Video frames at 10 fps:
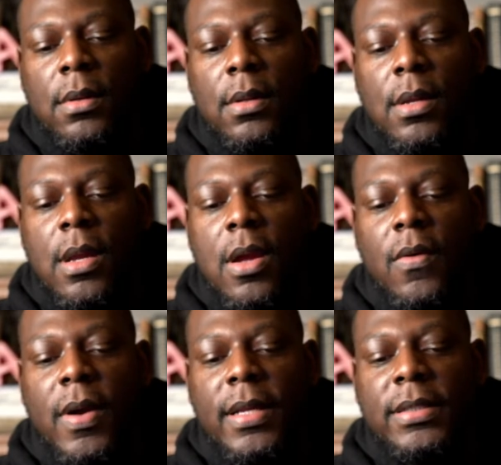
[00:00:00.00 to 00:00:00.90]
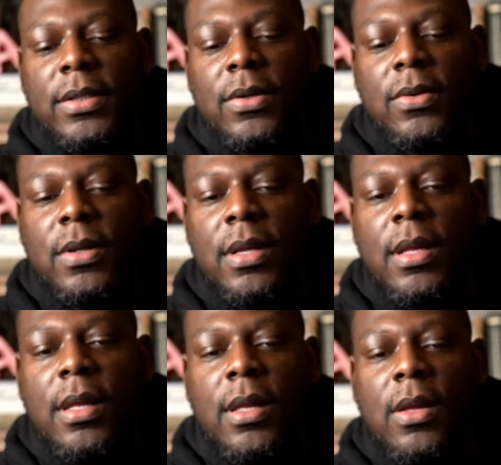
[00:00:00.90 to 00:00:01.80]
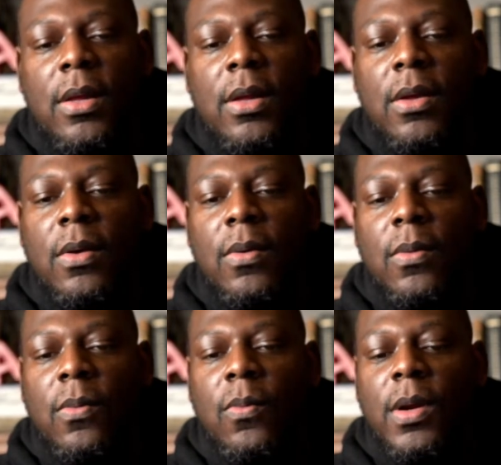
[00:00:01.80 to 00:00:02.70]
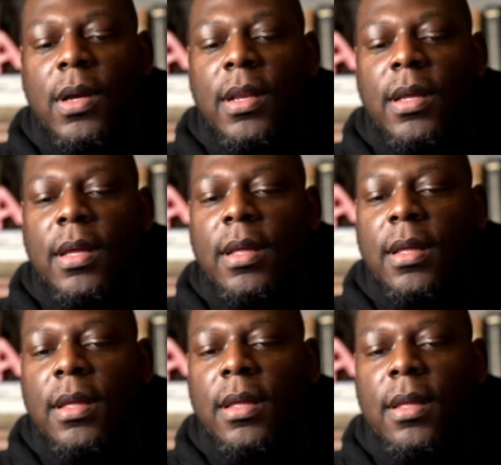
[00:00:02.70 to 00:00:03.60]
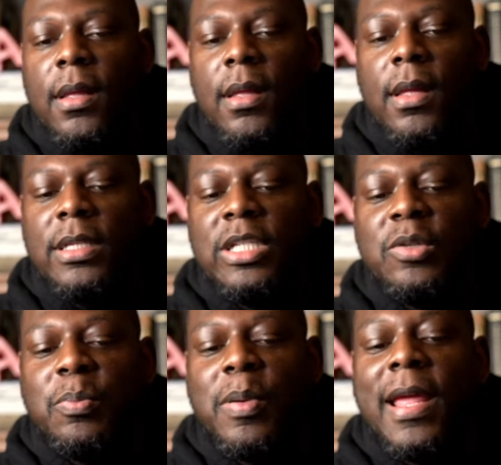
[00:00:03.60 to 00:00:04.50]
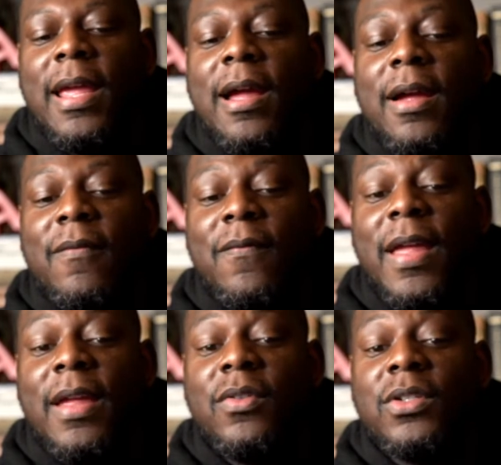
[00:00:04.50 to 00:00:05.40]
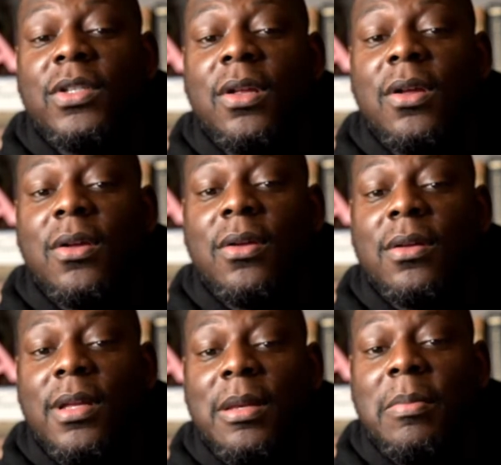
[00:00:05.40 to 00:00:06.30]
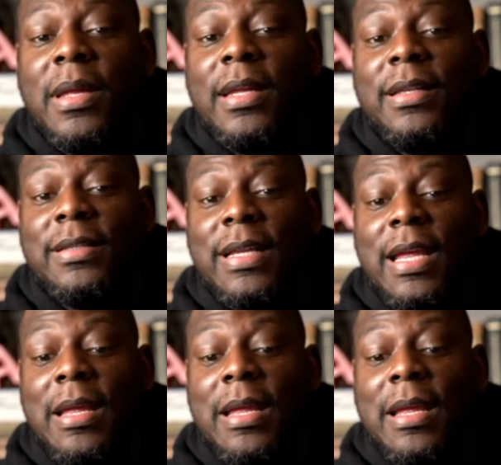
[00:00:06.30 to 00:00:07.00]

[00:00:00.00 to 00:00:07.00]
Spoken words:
All right, so we're gonna just play our favorite song in the meantime.